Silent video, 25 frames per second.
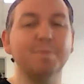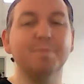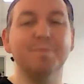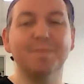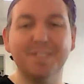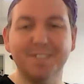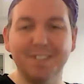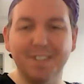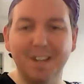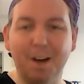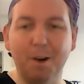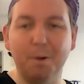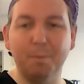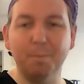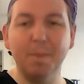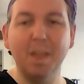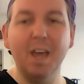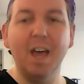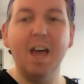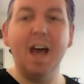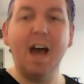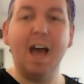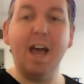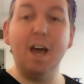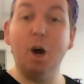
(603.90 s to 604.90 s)
So
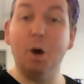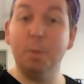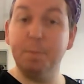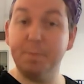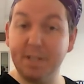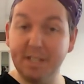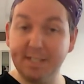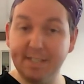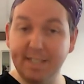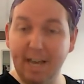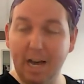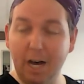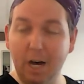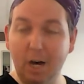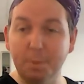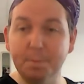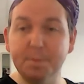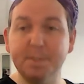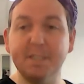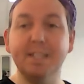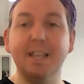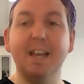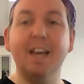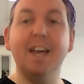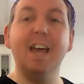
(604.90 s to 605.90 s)
I hope this
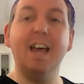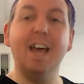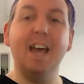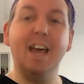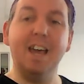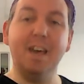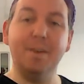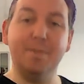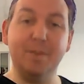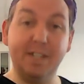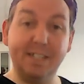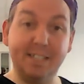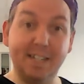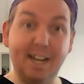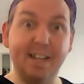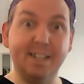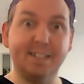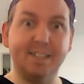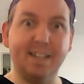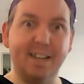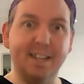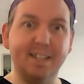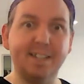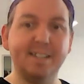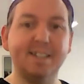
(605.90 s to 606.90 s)
helps. If it
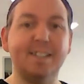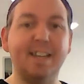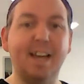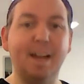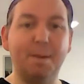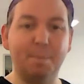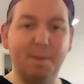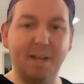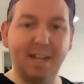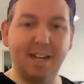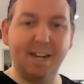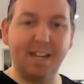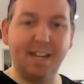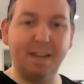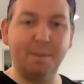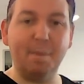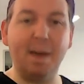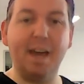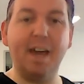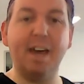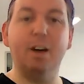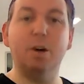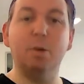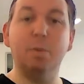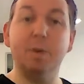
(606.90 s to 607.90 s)
doesn't, send me an
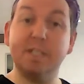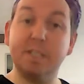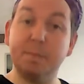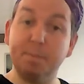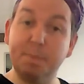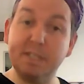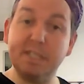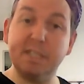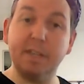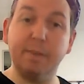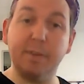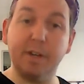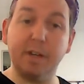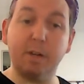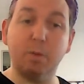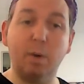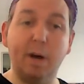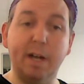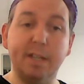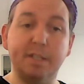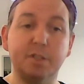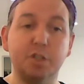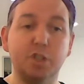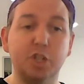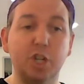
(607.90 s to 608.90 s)
email with specific
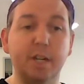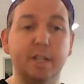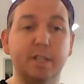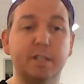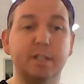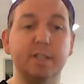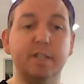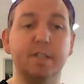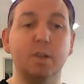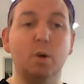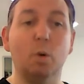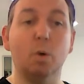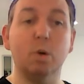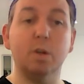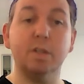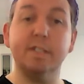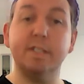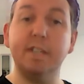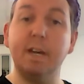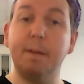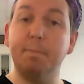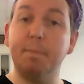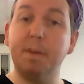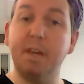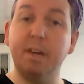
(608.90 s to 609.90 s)
questions or
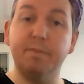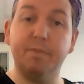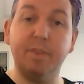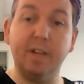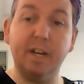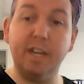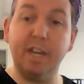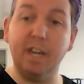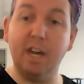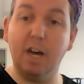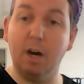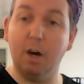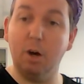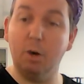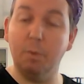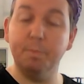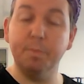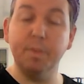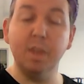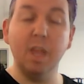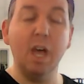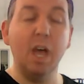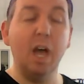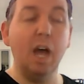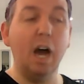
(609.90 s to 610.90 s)
send me a video.
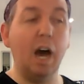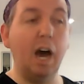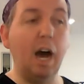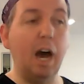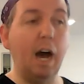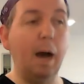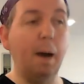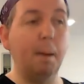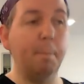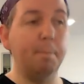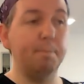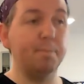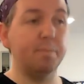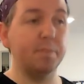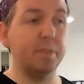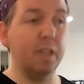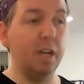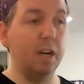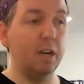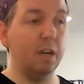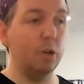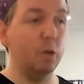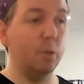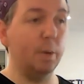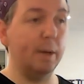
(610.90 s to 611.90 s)
Who
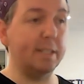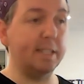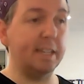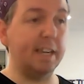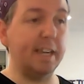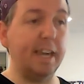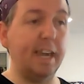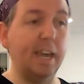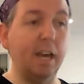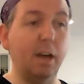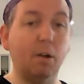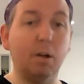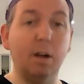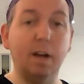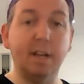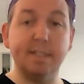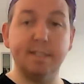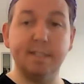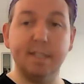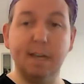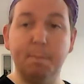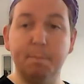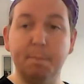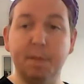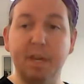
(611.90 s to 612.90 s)
was it? Kira
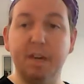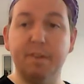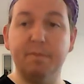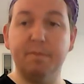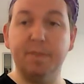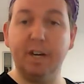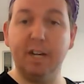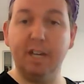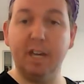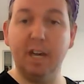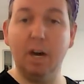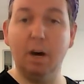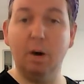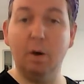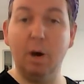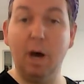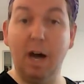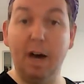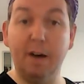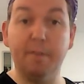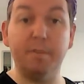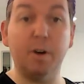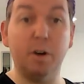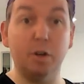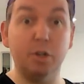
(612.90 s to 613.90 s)
sent me a video
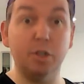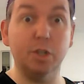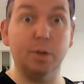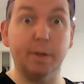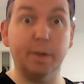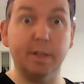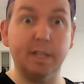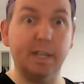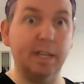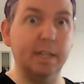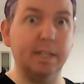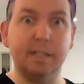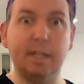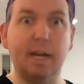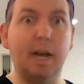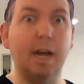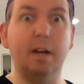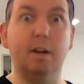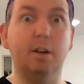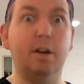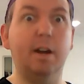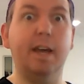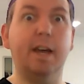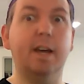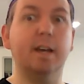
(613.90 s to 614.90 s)
of her doing the
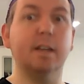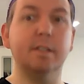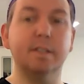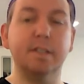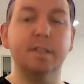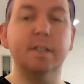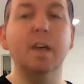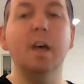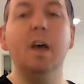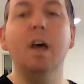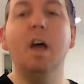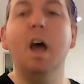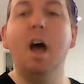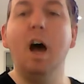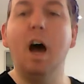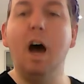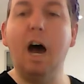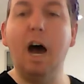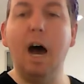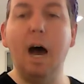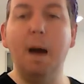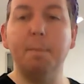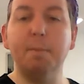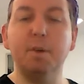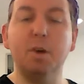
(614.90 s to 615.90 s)
entire dance.
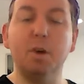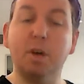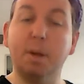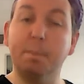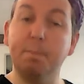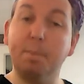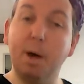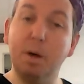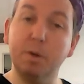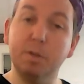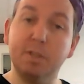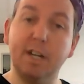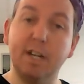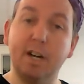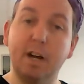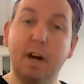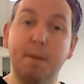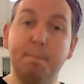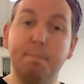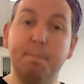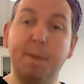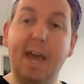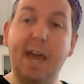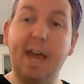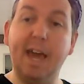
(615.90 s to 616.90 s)
You can post it
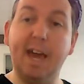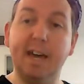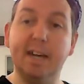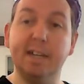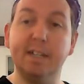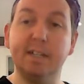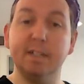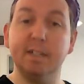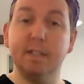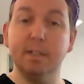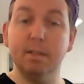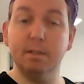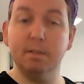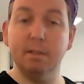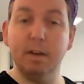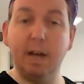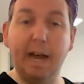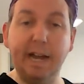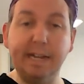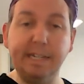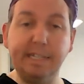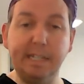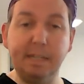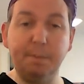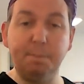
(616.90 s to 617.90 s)
on Band,
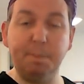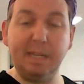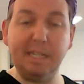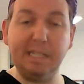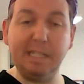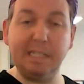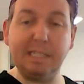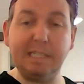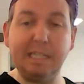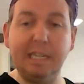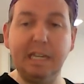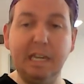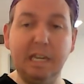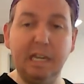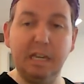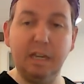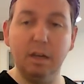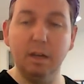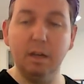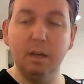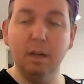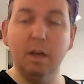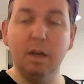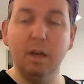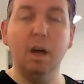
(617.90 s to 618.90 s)

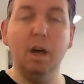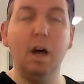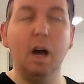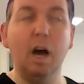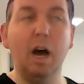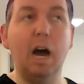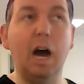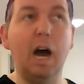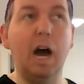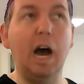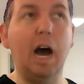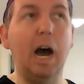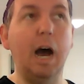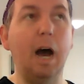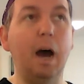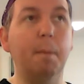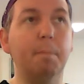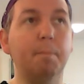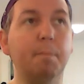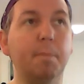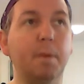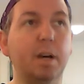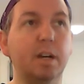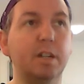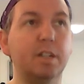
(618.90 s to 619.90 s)
IDPC,
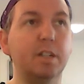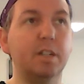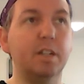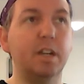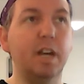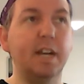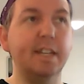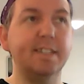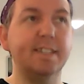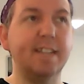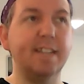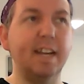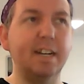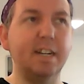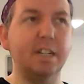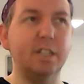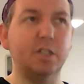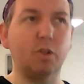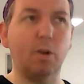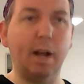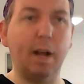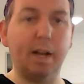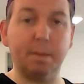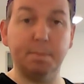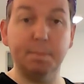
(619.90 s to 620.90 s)
and send it
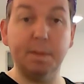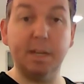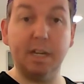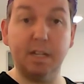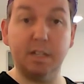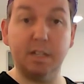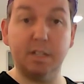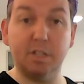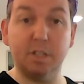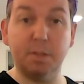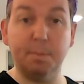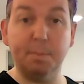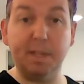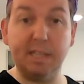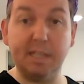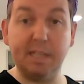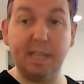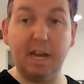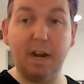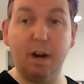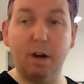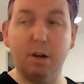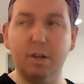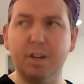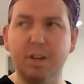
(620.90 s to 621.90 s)
directly to me
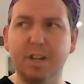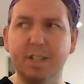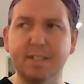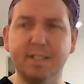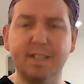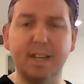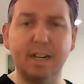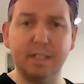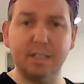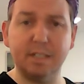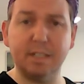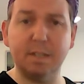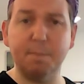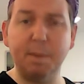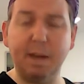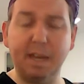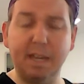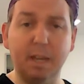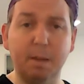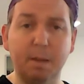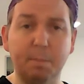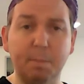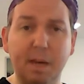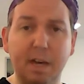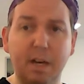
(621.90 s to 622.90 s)
there. You can send it to my
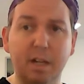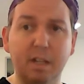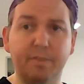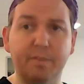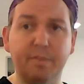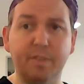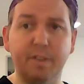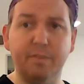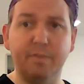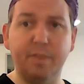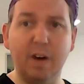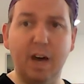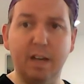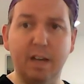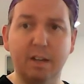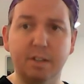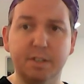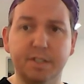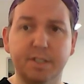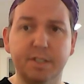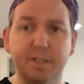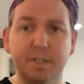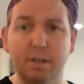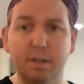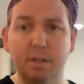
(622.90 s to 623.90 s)
email if the
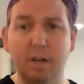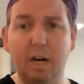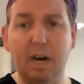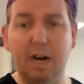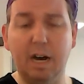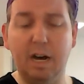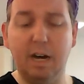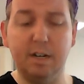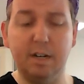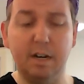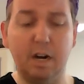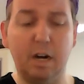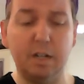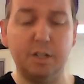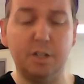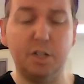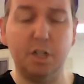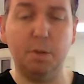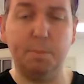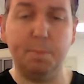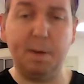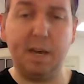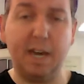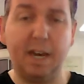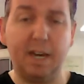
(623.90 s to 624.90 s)
file's not
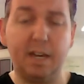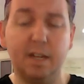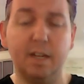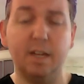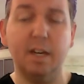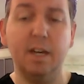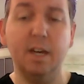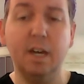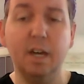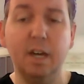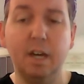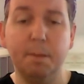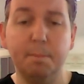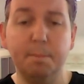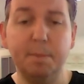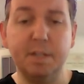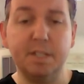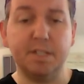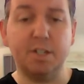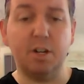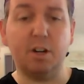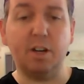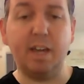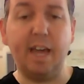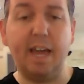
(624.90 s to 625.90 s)
too big,
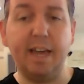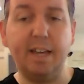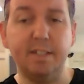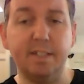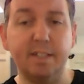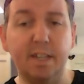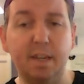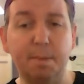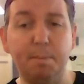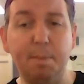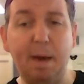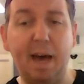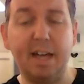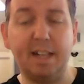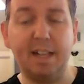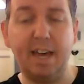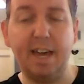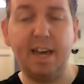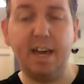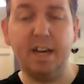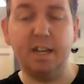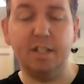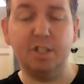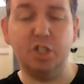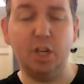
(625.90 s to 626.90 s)

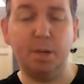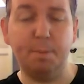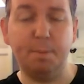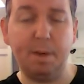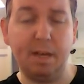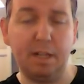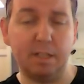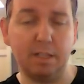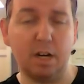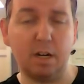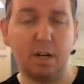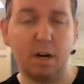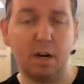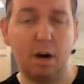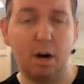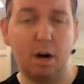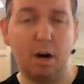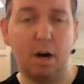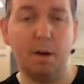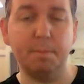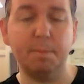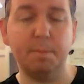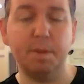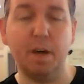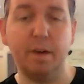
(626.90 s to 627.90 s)

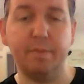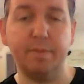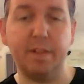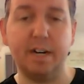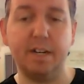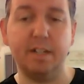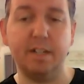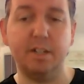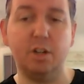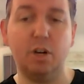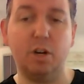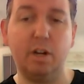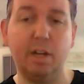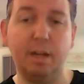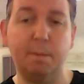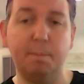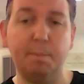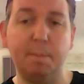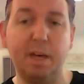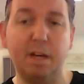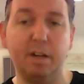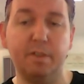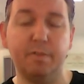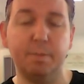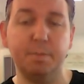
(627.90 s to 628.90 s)
mrkcballet@gmail.com. You have that in your
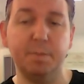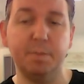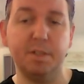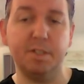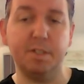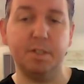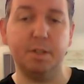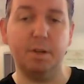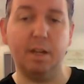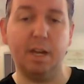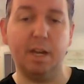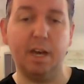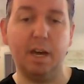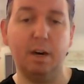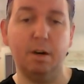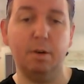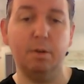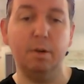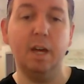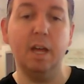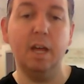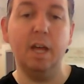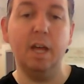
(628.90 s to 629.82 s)
email from the studio.